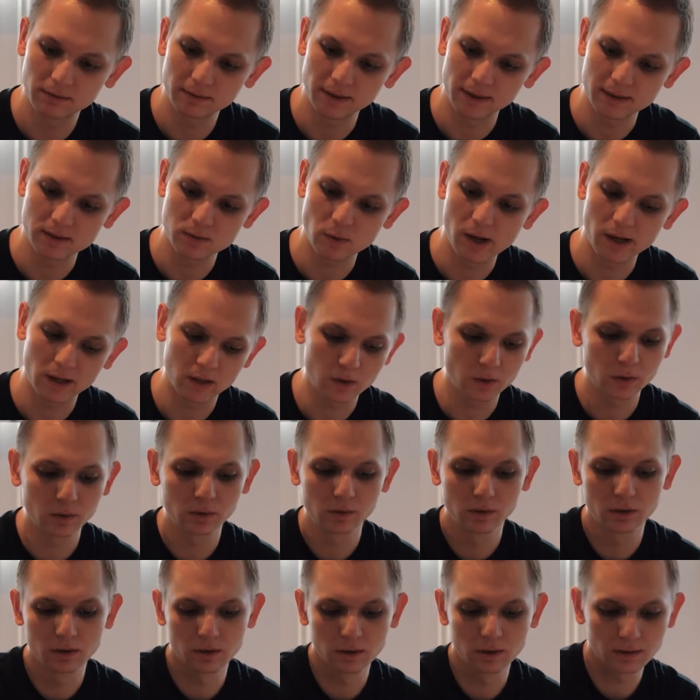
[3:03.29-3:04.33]
That's quite cool.
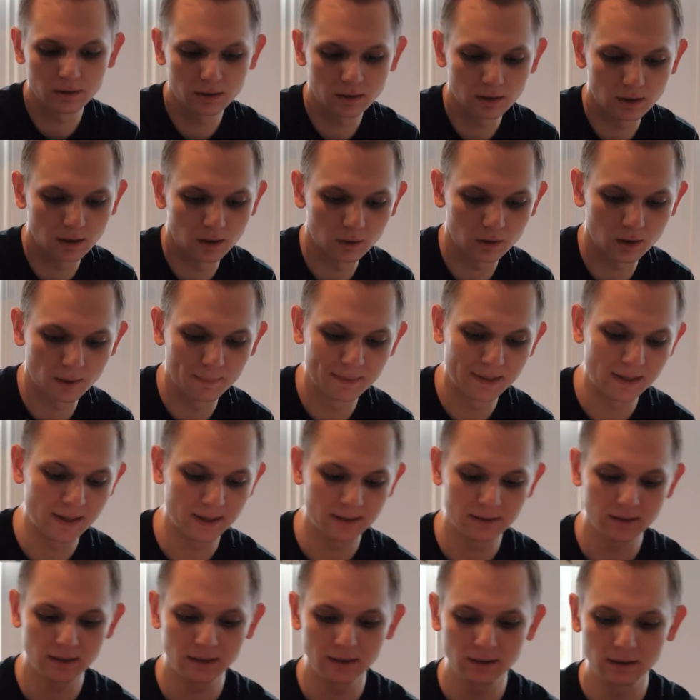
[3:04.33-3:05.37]
That will come in
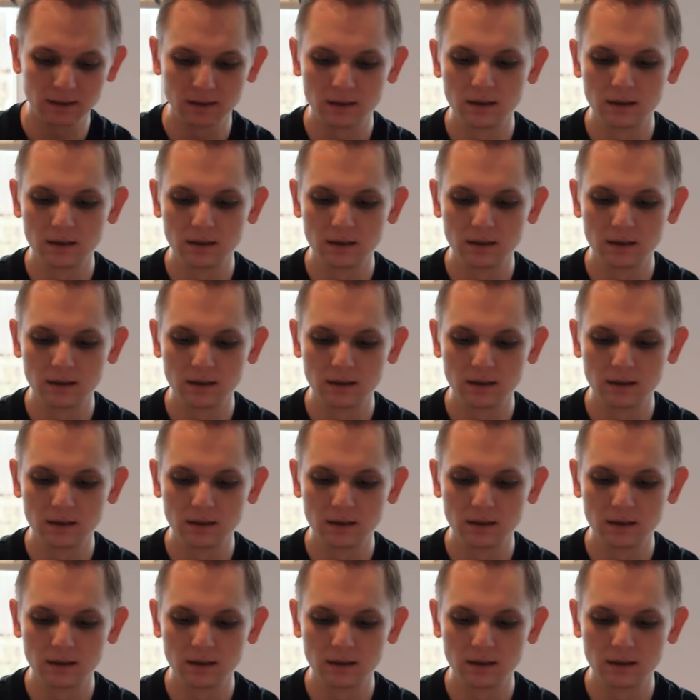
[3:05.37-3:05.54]
handy.